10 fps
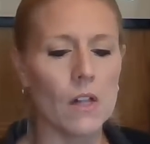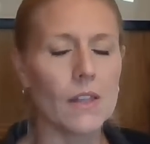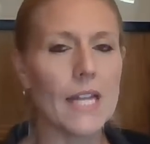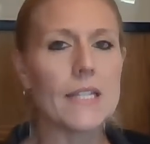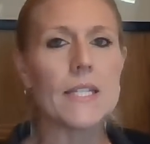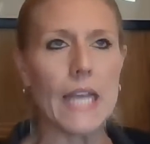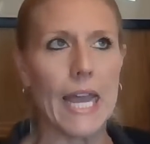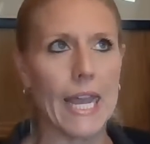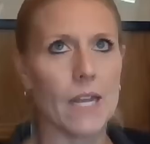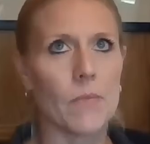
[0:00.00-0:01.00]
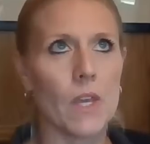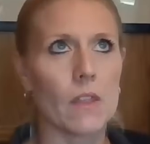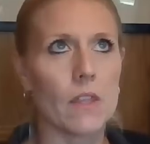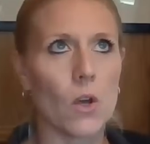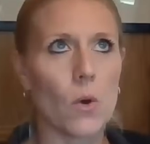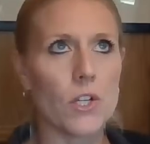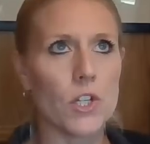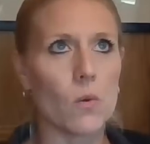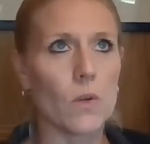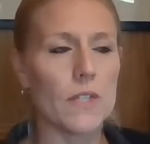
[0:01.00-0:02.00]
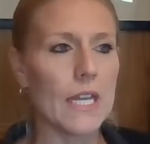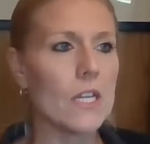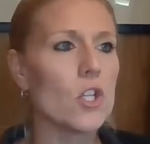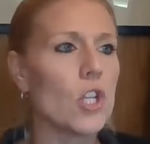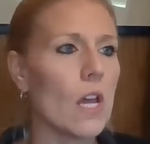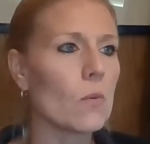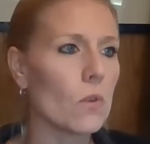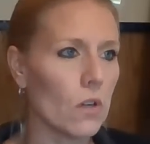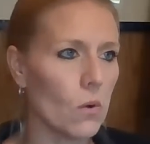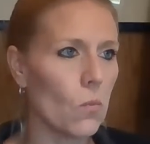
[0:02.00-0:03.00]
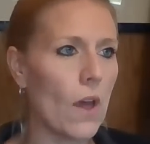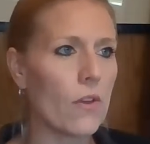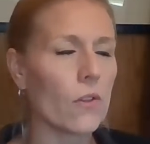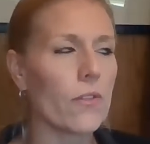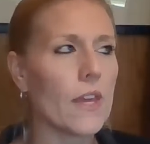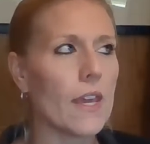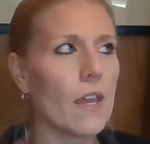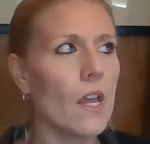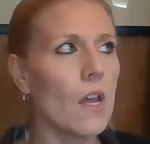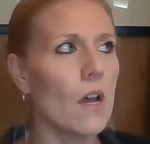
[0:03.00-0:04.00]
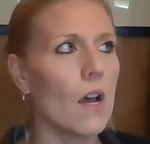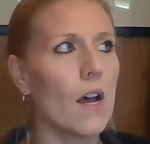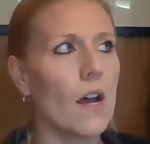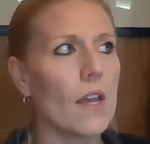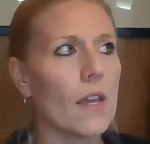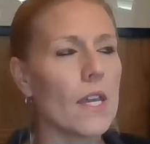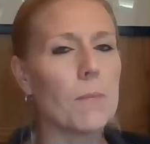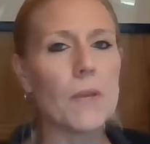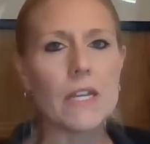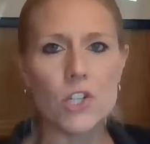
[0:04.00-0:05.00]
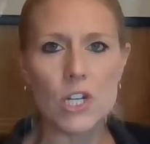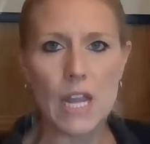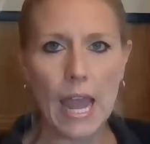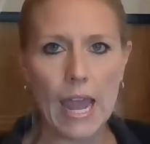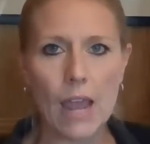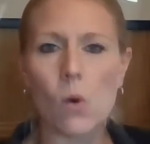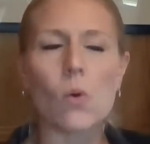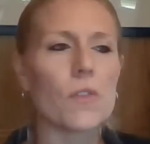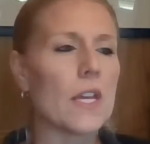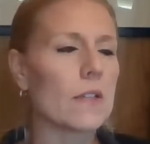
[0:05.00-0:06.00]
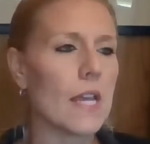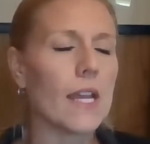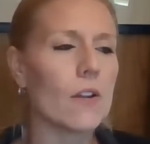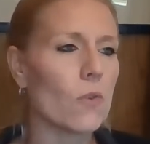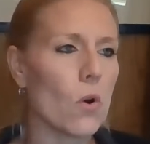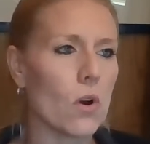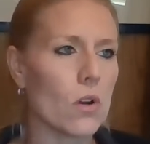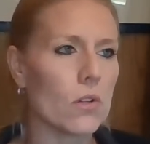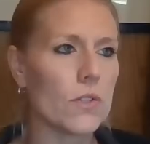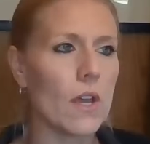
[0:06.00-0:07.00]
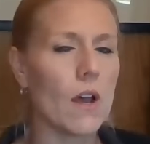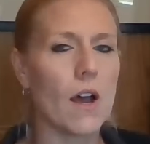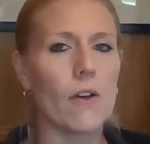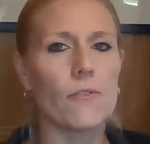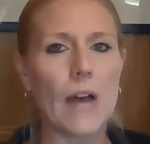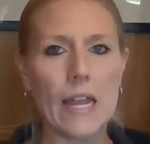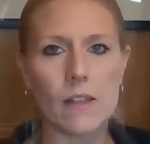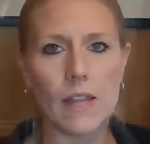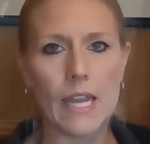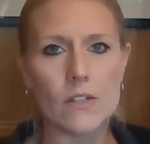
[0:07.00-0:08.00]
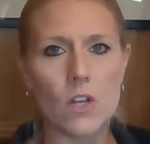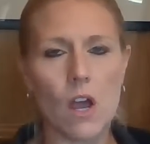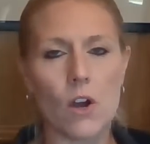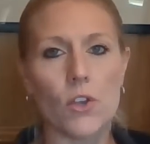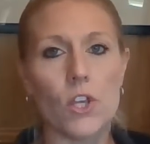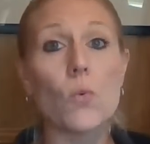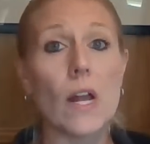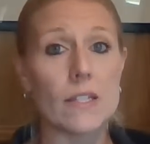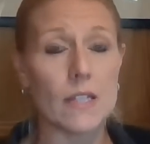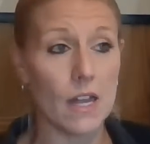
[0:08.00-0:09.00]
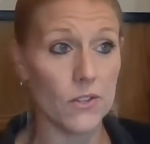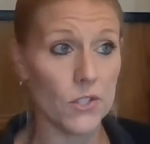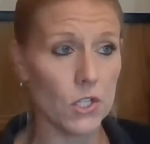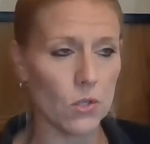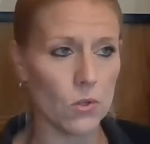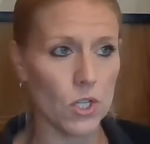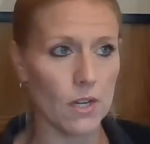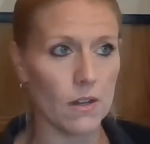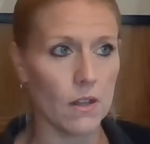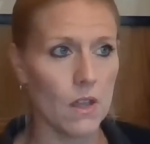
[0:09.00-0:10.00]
Let's say the question was in general whether the EPGA or the executive orders violate our U.S. Constitution.